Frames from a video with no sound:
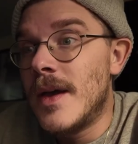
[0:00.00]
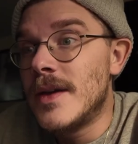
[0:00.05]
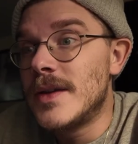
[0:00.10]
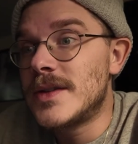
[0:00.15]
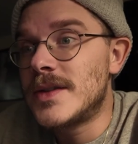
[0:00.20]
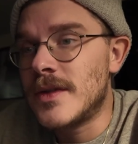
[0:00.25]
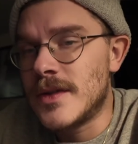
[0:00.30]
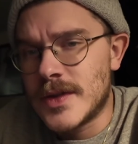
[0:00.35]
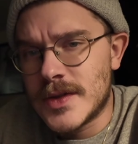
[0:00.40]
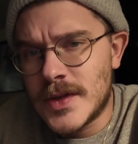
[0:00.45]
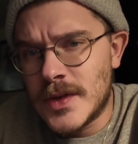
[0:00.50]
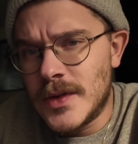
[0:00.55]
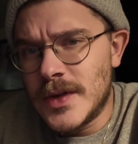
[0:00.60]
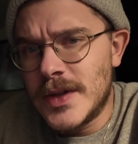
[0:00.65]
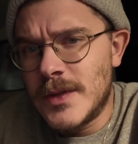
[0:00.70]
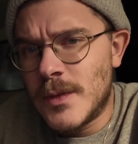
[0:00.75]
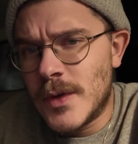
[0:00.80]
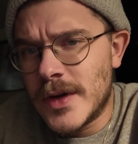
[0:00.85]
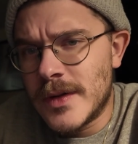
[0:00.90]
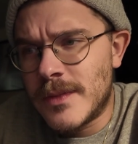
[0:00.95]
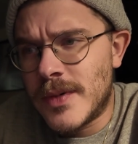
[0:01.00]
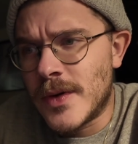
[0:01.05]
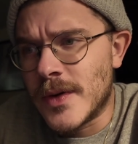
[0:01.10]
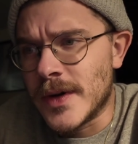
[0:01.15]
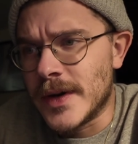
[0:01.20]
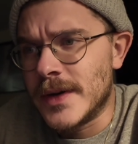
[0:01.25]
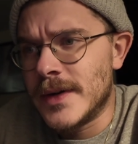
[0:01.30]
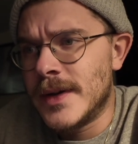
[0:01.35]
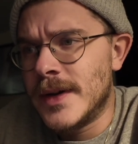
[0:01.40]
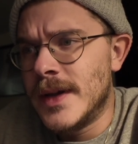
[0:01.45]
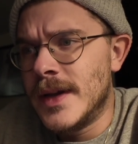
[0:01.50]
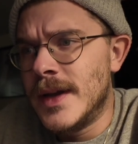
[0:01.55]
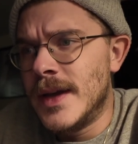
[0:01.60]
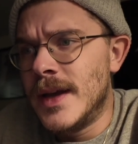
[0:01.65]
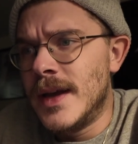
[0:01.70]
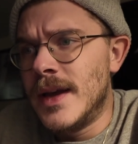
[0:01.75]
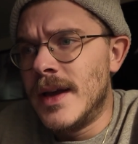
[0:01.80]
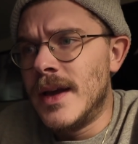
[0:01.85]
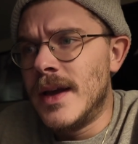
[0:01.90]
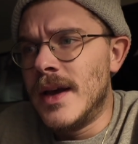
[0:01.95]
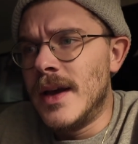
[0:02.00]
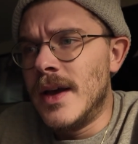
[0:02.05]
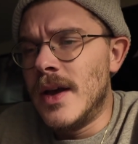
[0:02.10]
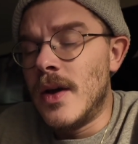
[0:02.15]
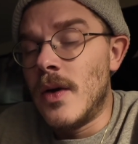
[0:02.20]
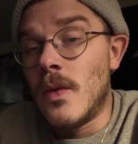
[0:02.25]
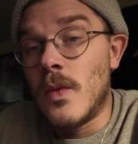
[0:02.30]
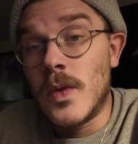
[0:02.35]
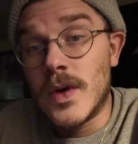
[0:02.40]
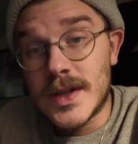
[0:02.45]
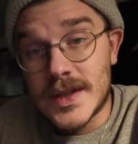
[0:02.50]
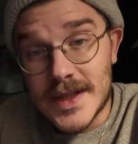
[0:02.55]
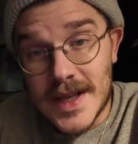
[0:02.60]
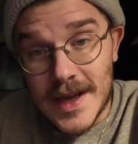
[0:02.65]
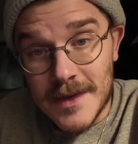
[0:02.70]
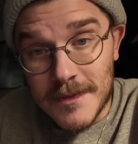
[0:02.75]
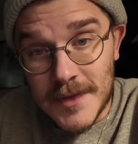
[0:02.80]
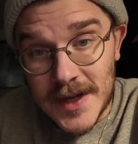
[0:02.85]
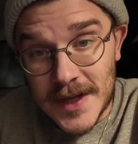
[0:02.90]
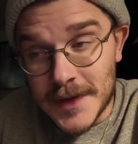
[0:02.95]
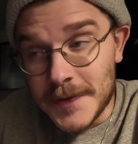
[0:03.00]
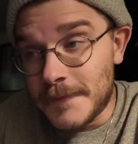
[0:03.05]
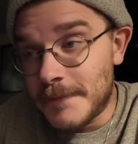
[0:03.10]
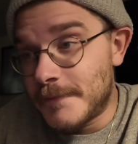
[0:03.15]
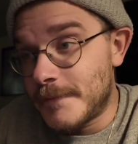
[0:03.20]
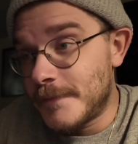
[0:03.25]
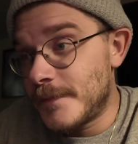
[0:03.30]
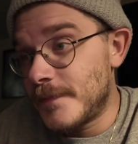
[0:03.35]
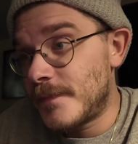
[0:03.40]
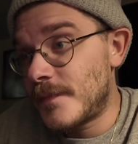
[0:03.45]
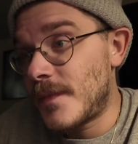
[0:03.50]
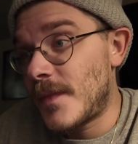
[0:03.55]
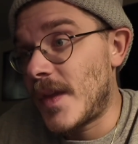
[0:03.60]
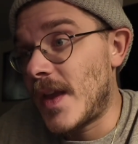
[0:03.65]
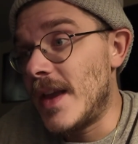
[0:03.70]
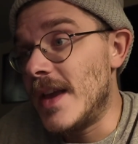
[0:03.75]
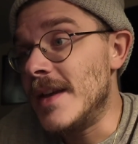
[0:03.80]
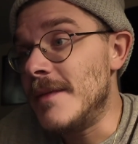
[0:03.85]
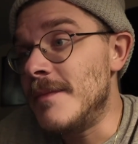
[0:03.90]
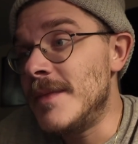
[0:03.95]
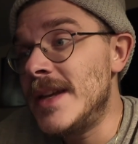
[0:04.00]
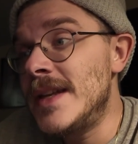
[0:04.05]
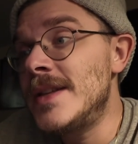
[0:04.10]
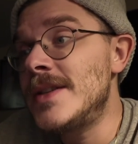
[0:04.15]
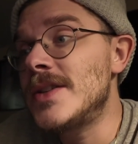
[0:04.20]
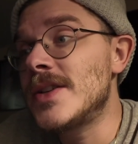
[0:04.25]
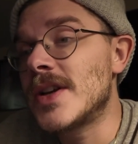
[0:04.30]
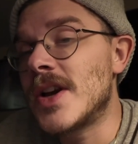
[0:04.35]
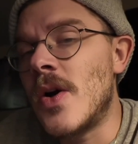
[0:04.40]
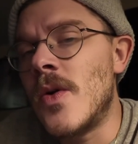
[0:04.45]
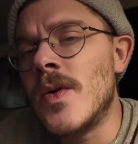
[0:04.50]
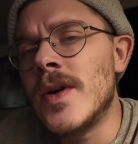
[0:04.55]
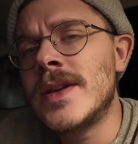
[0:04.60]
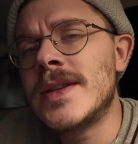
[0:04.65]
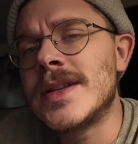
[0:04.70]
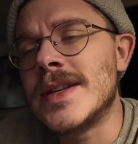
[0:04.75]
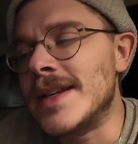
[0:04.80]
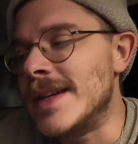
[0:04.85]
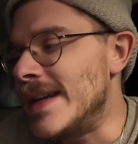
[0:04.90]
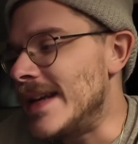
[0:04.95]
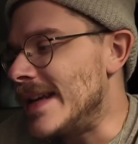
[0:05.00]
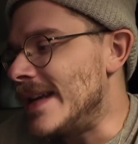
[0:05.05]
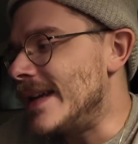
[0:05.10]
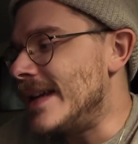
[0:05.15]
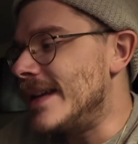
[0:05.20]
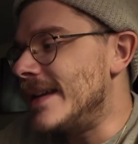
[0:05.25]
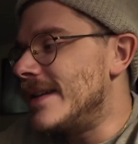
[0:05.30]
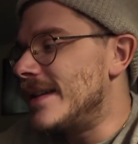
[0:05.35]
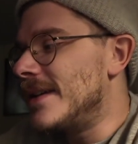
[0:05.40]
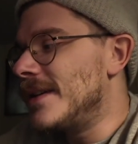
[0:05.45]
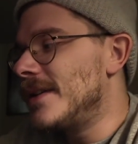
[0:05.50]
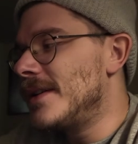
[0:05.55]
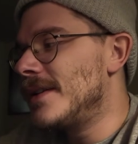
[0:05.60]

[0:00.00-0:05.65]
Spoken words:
So there's only one port. What does that mean? It means you're going to need